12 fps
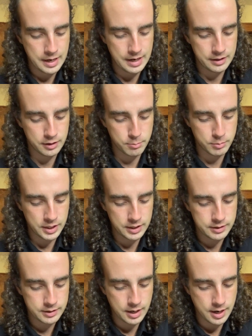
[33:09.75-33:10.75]
In the
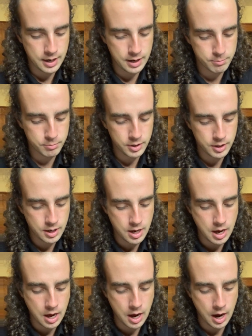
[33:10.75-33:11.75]
meantime,
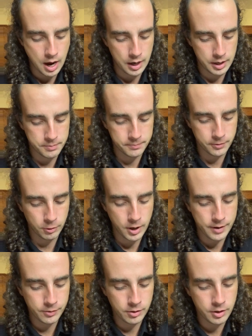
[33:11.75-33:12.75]
I am
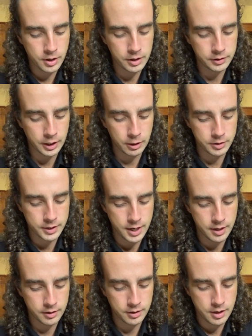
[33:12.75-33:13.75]
forever in their
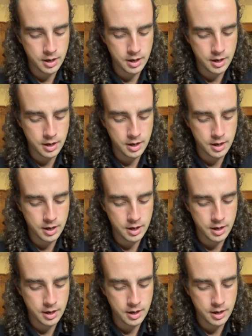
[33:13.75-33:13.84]
debt,